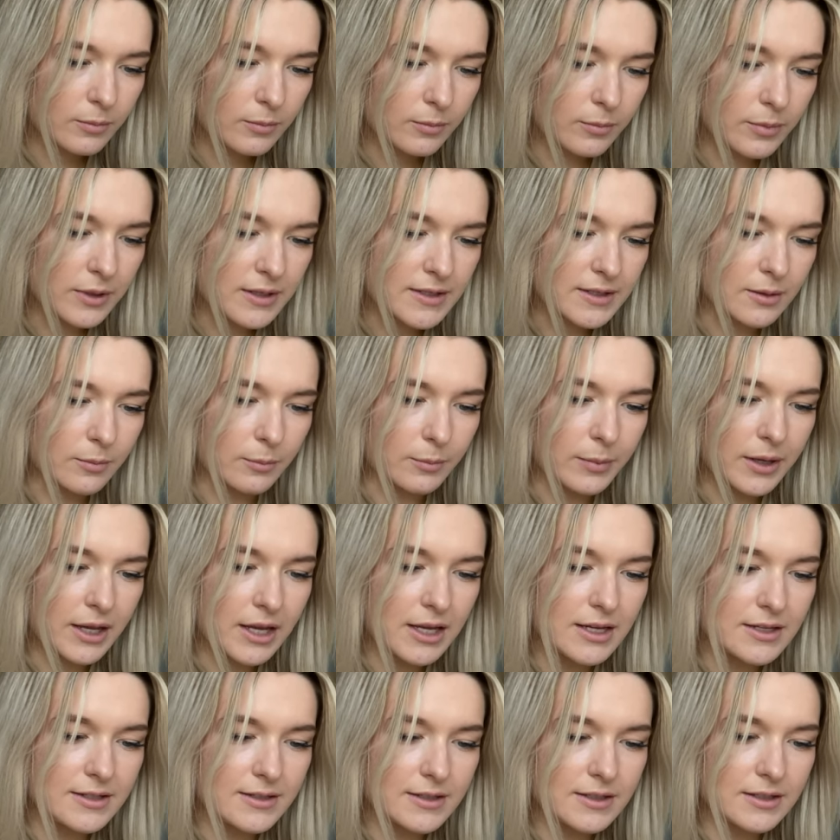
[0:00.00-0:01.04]
bits and
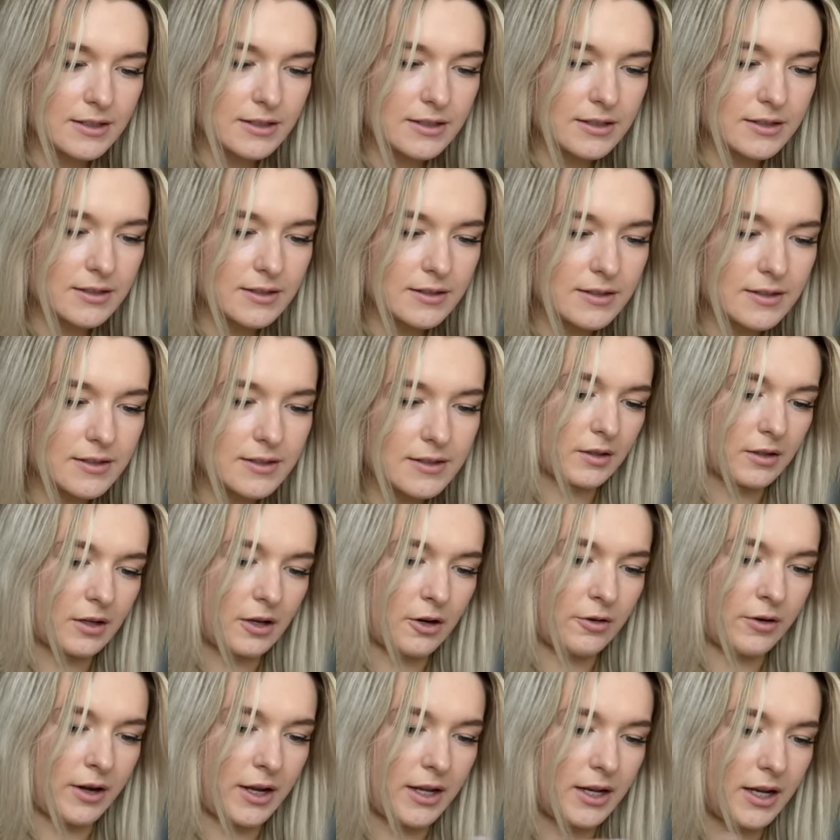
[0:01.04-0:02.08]
pieces. All right,